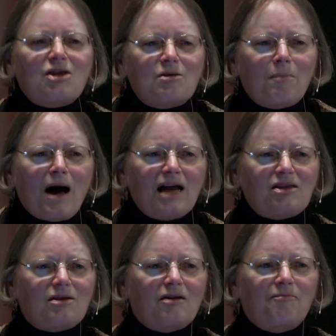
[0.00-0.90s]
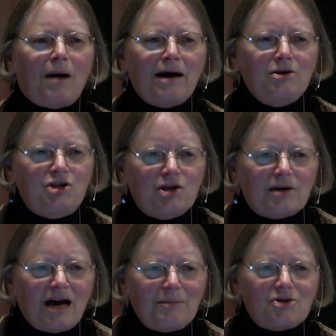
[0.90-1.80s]
spots of
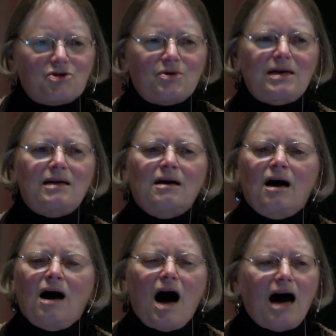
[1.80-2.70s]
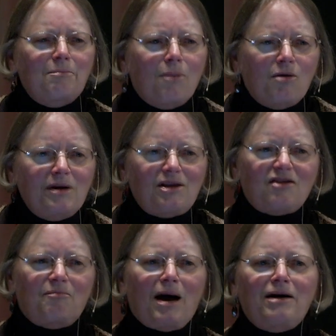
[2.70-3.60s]
biogeochemistry, hot moments
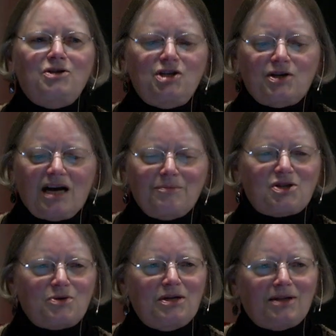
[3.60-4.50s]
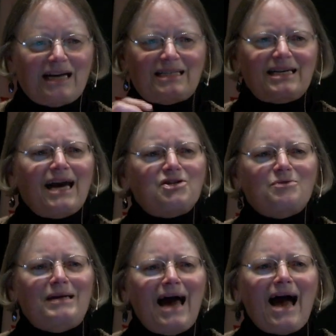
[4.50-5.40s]
of biogeochemistry, you'd like to catch them
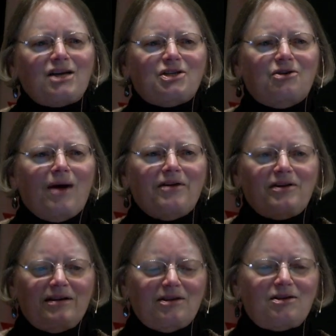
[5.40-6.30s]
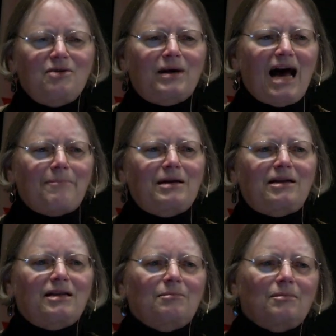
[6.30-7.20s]
in action rather than see what happened to
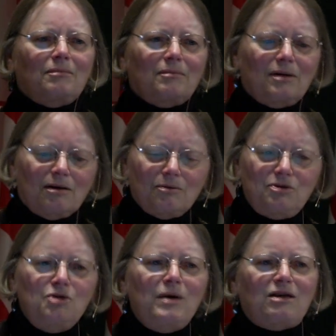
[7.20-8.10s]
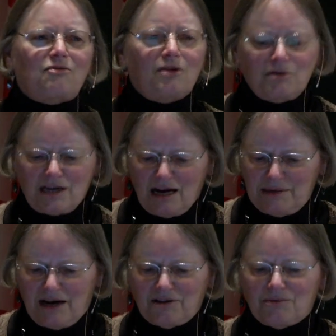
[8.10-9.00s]
them, 2 weeks flow time
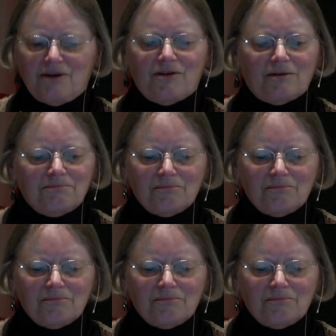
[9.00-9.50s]
down the river.